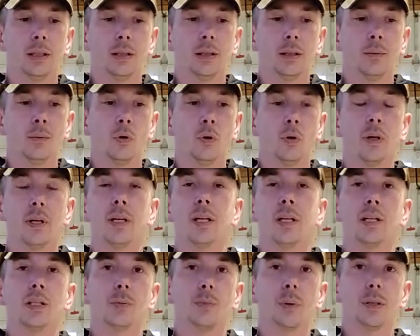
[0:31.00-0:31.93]
more
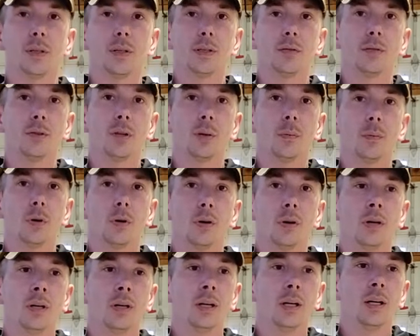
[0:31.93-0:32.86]
inexpensive lumber.
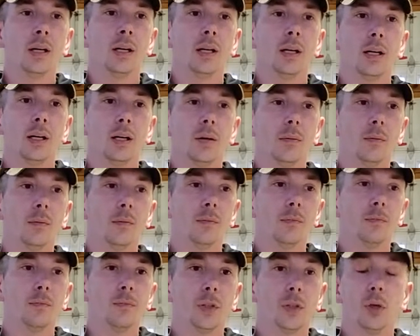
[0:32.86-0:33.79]

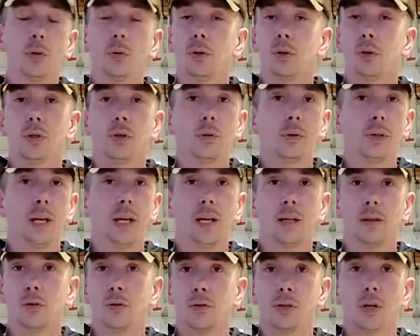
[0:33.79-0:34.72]
You can do that,
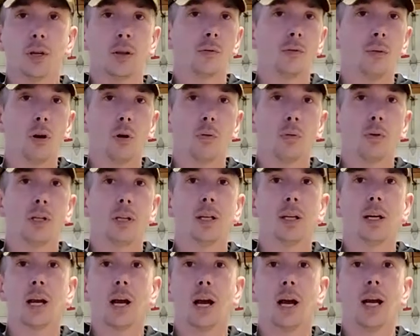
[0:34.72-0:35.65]
there's nothing wrong with
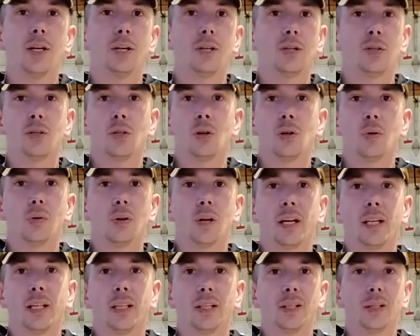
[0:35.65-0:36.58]
it. I just don't
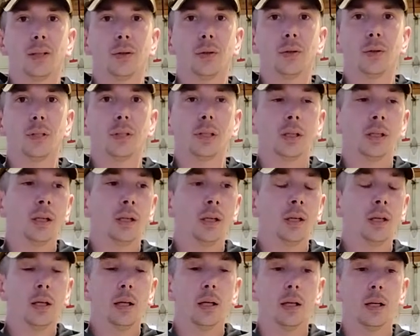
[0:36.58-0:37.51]
like to use it.
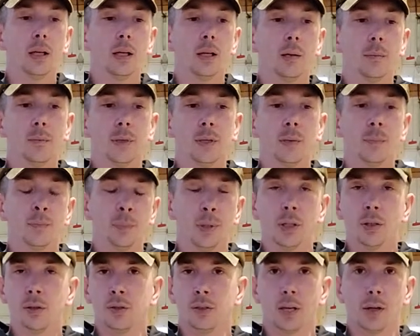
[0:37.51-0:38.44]
It
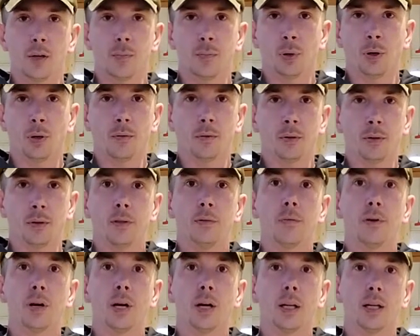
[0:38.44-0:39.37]
builds out perfectly
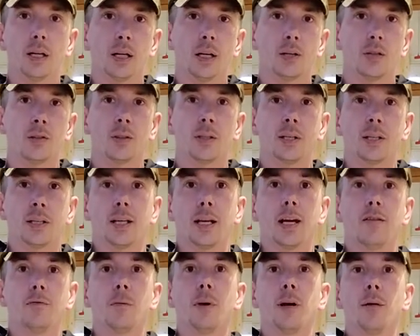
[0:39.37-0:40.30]
fine. I just like to
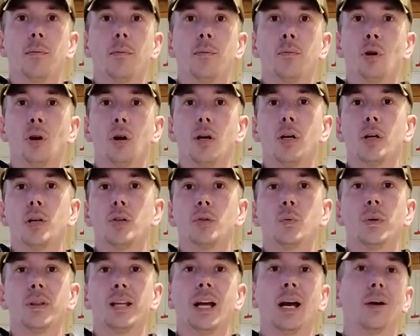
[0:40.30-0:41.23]
have my products
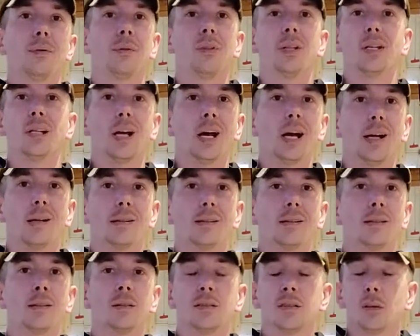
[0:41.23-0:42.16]
without the
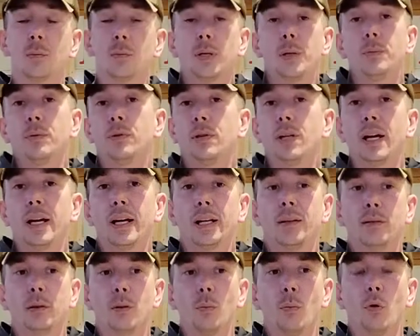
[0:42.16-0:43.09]
knots. Some people
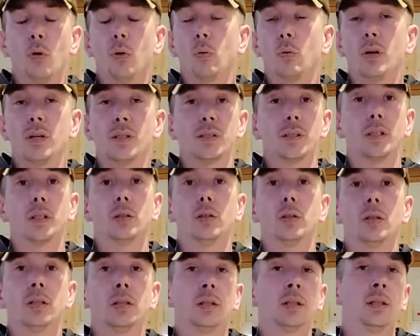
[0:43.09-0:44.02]
like the more rustic
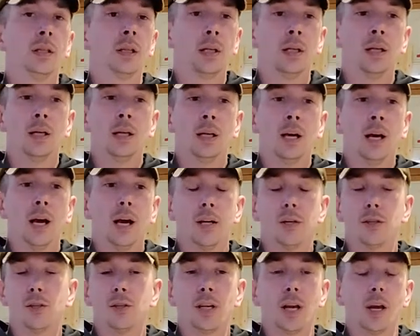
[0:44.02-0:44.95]
look. I
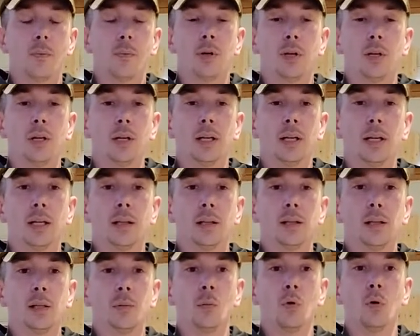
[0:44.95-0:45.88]
just happen to like
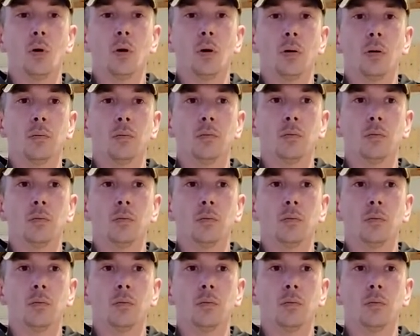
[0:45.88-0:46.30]
the more